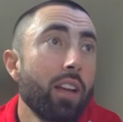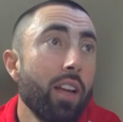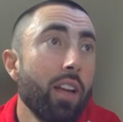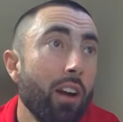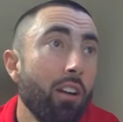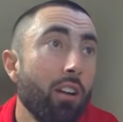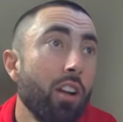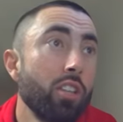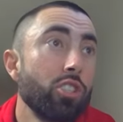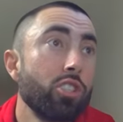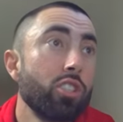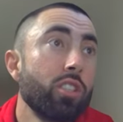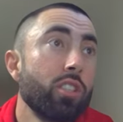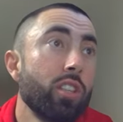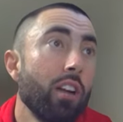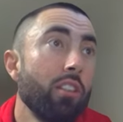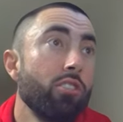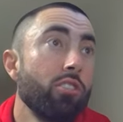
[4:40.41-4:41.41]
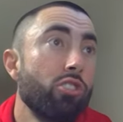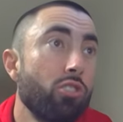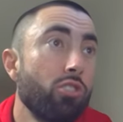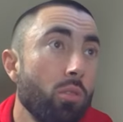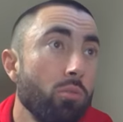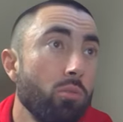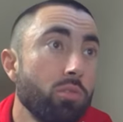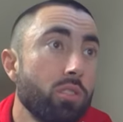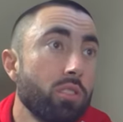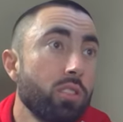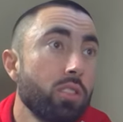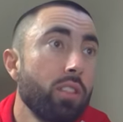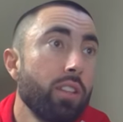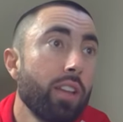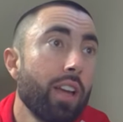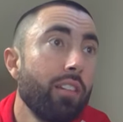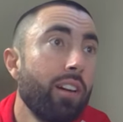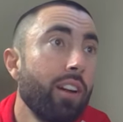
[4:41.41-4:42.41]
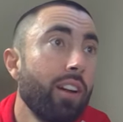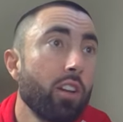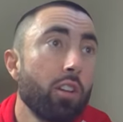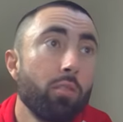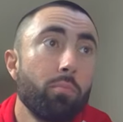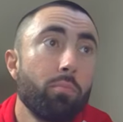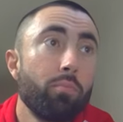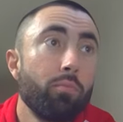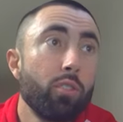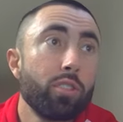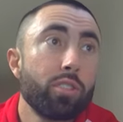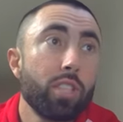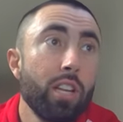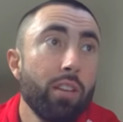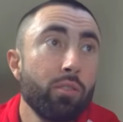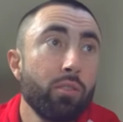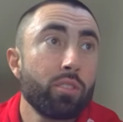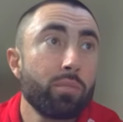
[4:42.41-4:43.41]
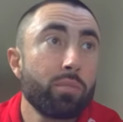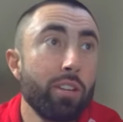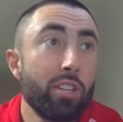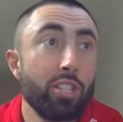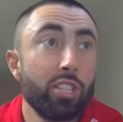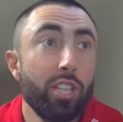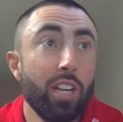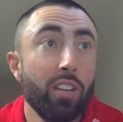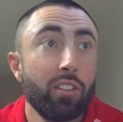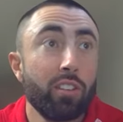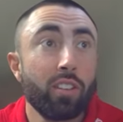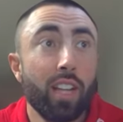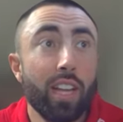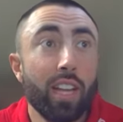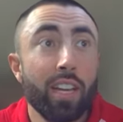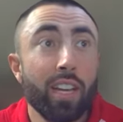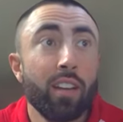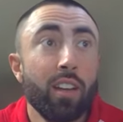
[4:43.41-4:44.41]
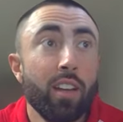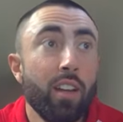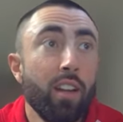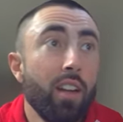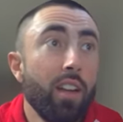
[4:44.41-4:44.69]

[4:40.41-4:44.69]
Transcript: Kyron, Kyron Drones. They got a lot of good receivers. Mentioned Jaylin Lane.